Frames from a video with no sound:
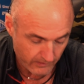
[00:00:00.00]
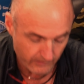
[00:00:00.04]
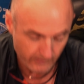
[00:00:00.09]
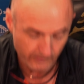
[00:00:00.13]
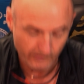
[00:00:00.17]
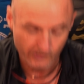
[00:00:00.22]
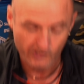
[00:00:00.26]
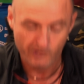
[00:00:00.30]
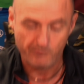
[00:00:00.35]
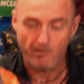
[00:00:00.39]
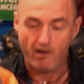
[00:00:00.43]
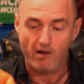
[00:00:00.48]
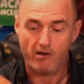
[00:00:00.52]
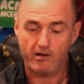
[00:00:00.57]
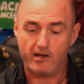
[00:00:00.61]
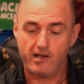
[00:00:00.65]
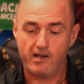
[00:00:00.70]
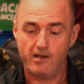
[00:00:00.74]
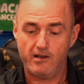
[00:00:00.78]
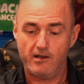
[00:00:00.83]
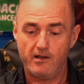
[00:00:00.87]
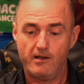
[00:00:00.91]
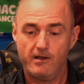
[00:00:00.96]
Smock,
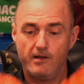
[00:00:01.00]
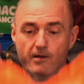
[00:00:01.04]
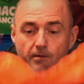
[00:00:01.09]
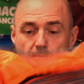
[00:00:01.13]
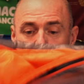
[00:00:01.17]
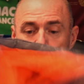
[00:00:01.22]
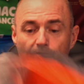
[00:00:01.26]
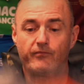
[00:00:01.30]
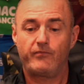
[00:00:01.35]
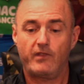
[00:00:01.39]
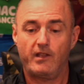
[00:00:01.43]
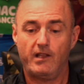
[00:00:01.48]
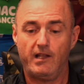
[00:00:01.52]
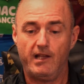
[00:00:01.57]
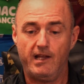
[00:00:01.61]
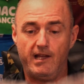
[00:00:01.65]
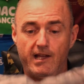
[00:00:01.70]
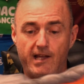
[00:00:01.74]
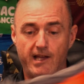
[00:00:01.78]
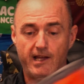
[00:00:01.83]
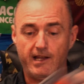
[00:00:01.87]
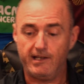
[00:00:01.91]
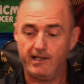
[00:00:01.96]

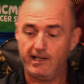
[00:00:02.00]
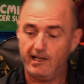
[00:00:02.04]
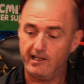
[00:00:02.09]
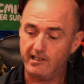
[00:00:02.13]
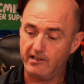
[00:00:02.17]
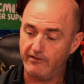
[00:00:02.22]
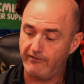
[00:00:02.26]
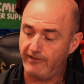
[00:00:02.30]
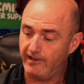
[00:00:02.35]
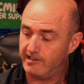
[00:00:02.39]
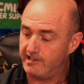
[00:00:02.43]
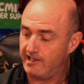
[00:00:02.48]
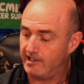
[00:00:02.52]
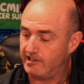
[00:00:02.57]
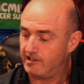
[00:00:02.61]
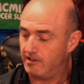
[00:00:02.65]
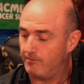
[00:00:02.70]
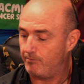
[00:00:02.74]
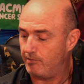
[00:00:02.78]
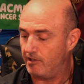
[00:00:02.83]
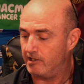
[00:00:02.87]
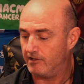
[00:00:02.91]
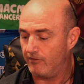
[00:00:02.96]
and it is a
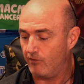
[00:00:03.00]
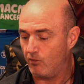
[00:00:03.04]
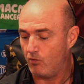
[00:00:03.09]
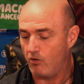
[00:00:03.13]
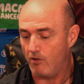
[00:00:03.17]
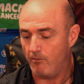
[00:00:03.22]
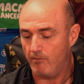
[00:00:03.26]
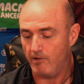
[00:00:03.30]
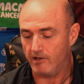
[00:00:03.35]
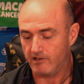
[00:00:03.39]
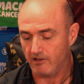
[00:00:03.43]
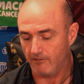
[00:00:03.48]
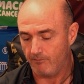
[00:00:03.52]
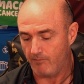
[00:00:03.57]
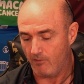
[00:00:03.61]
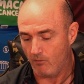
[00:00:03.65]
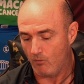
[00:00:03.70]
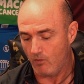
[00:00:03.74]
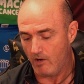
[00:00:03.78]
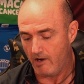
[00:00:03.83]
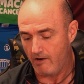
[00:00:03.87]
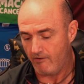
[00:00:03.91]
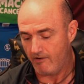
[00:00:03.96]
fantastic piece of equipment. I've
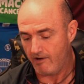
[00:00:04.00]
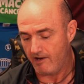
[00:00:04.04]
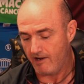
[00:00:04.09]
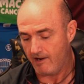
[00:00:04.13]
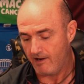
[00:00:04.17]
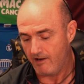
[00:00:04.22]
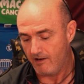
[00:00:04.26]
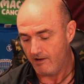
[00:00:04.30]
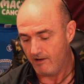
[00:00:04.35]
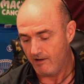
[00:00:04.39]
been wearing it